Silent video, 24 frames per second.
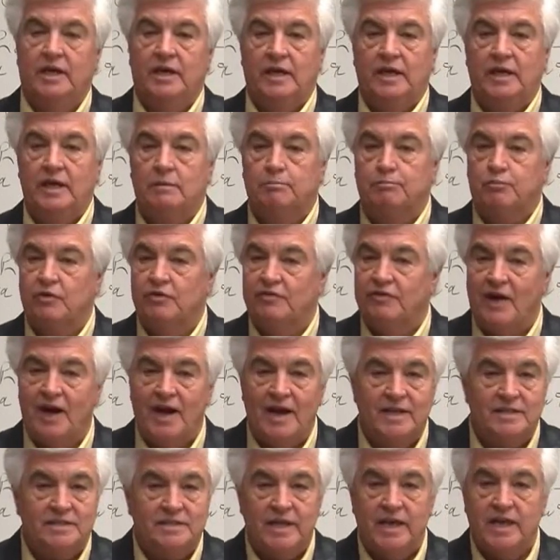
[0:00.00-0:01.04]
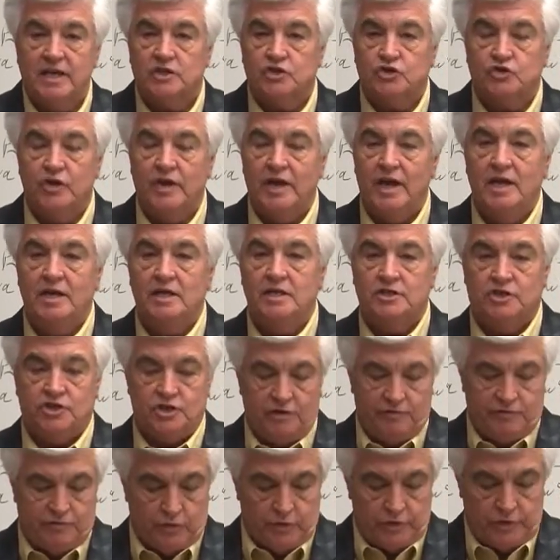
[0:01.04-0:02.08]
It provides extra
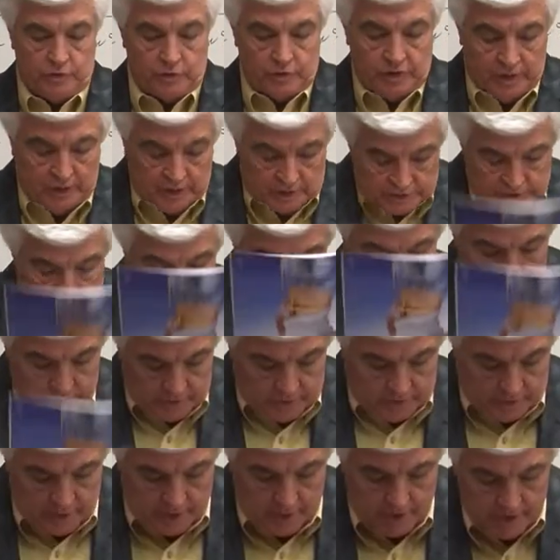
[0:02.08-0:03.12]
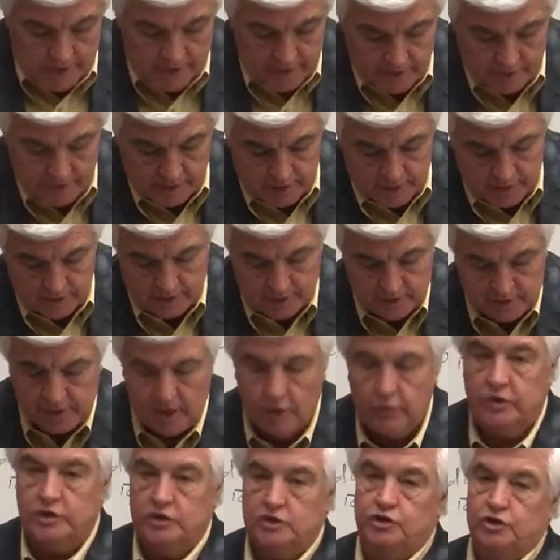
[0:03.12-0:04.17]
energy for you. So I
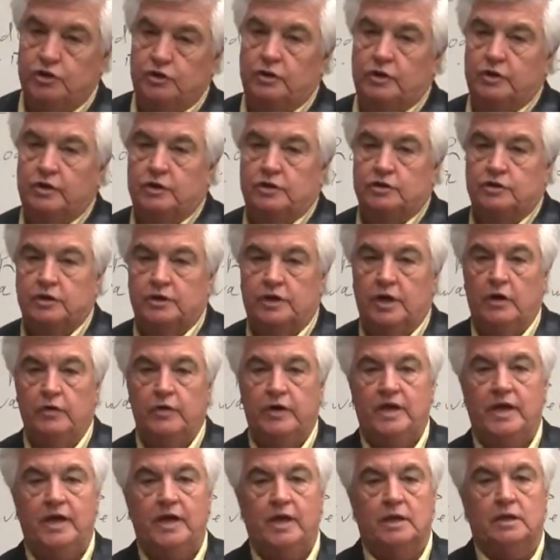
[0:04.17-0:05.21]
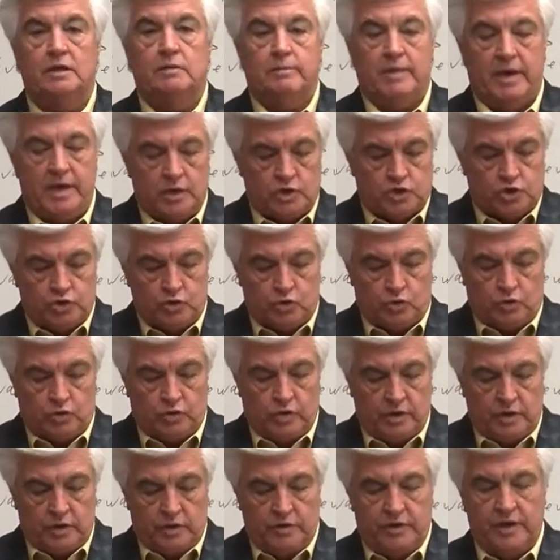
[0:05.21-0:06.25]
encourage you to go ahead and make
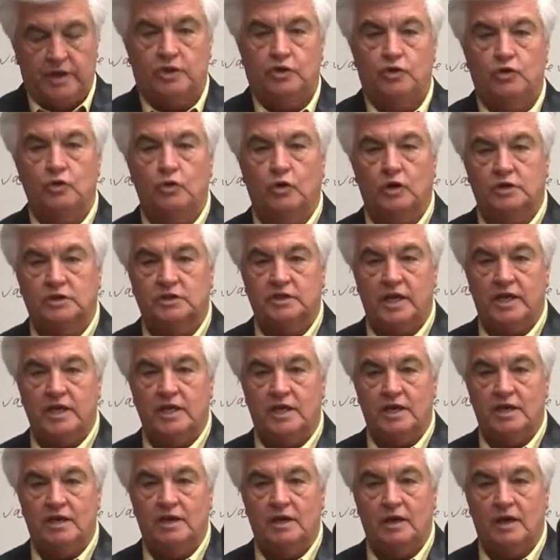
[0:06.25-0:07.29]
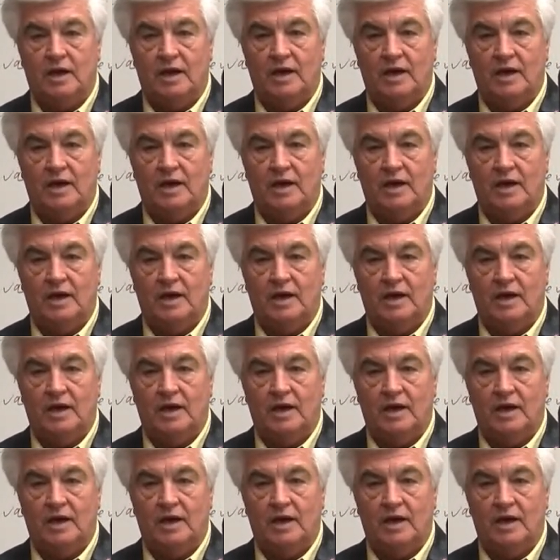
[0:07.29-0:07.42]
sure that you are taking